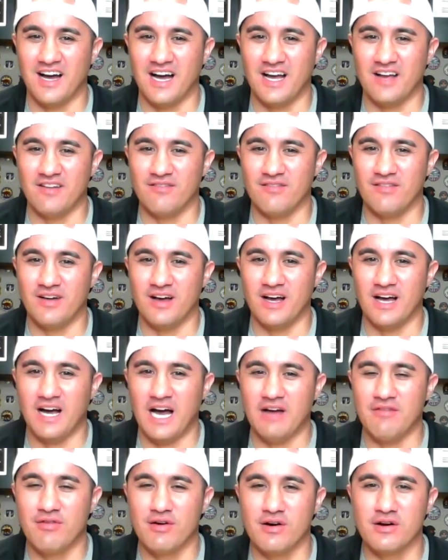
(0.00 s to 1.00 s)
I
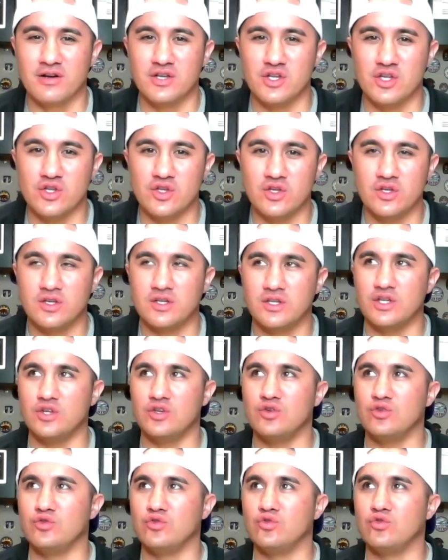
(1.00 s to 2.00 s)
I've heard
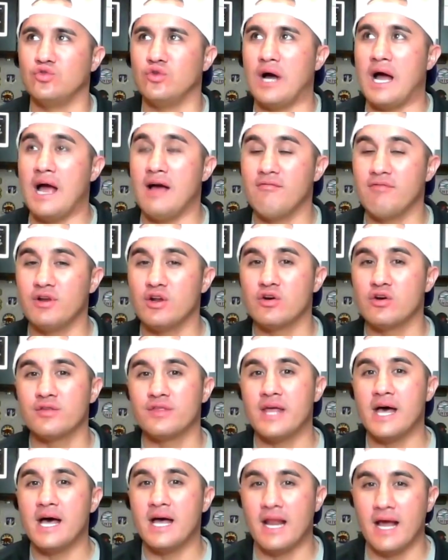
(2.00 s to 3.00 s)
you. I haven't heard
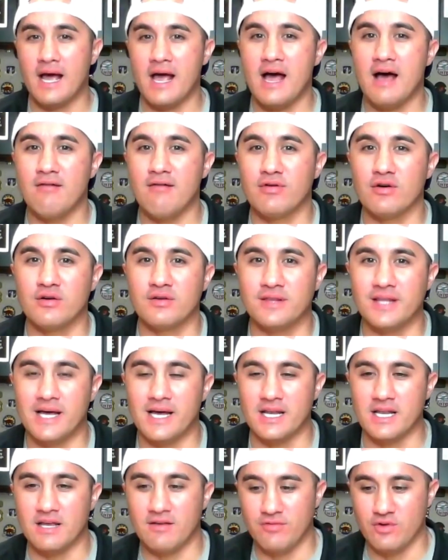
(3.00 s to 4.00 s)
that. I have heard
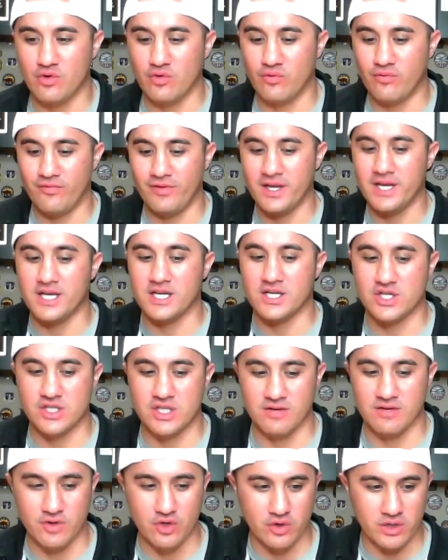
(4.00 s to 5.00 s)
that if you finish,
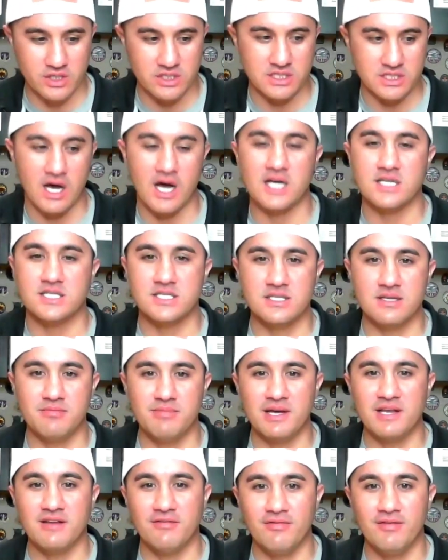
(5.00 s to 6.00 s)
if you exhaust the
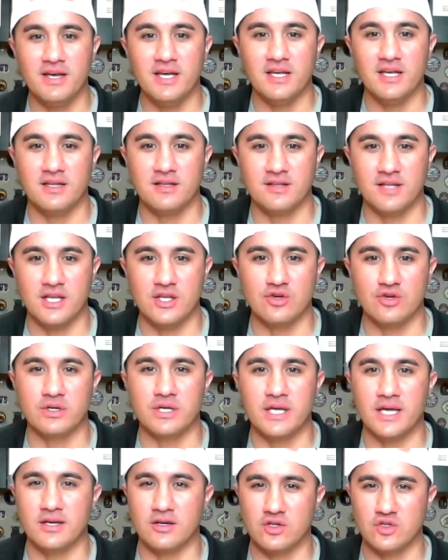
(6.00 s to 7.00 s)
benefit, then you'll
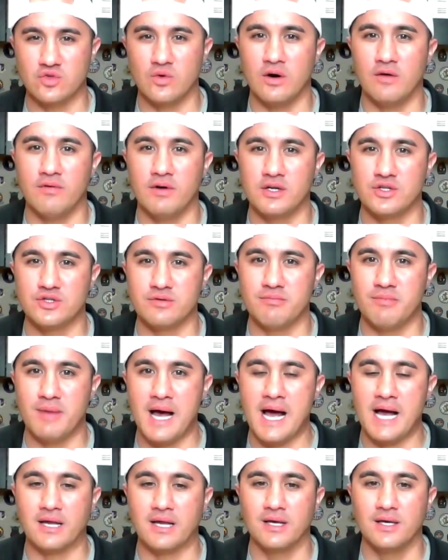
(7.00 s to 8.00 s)
get your twelve hundred
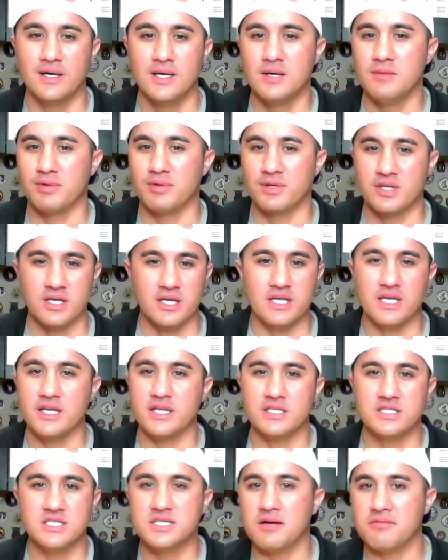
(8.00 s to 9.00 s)
back. But the,
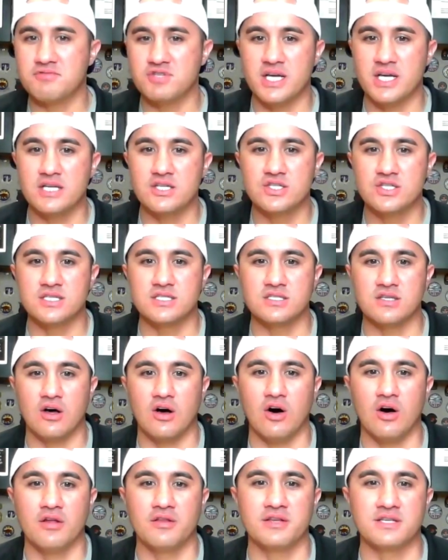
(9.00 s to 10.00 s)
oh, it, stuff changes
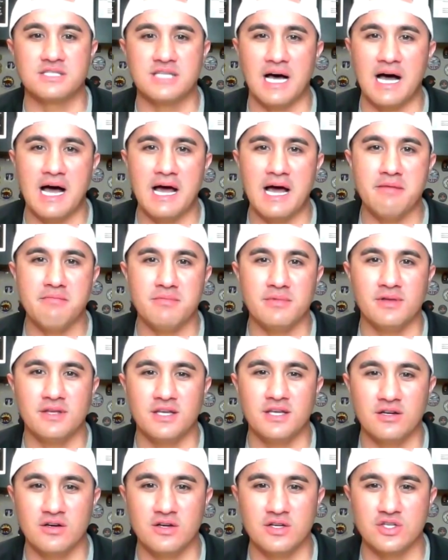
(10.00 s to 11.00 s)
all the time.
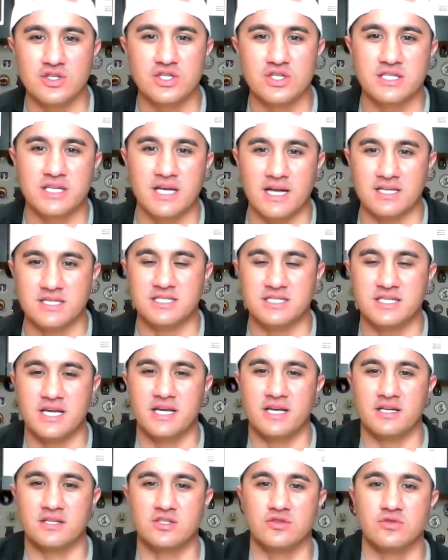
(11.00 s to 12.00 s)
You know, you just got to
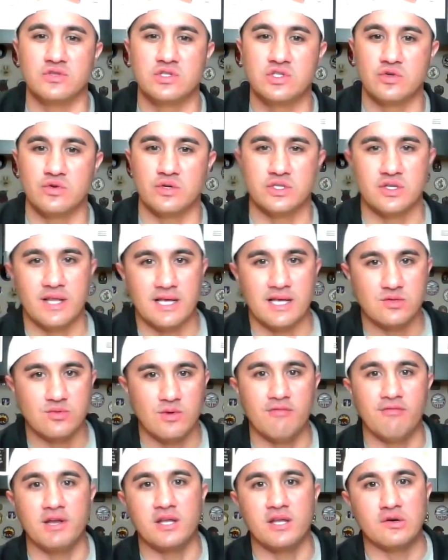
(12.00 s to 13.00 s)
stay attuned to it. So that's
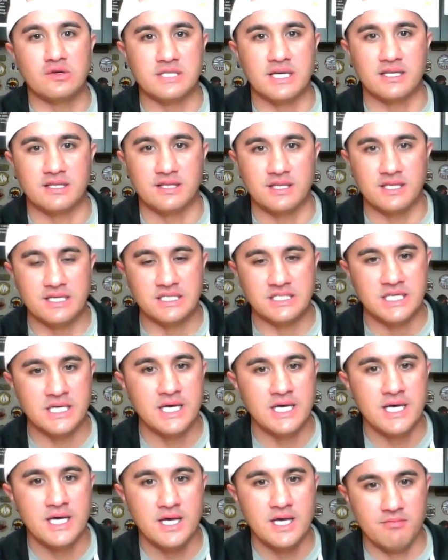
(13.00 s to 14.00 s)
why videos like this
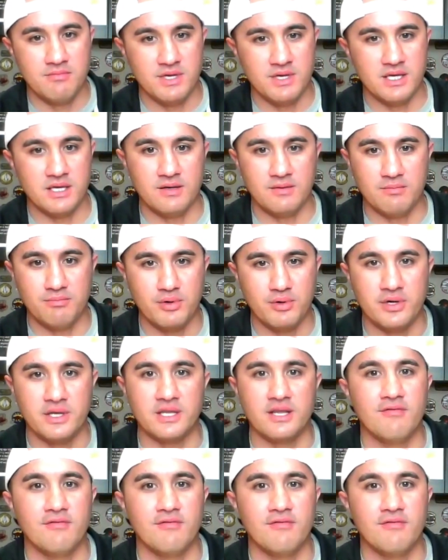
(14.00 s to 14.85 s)
me putting the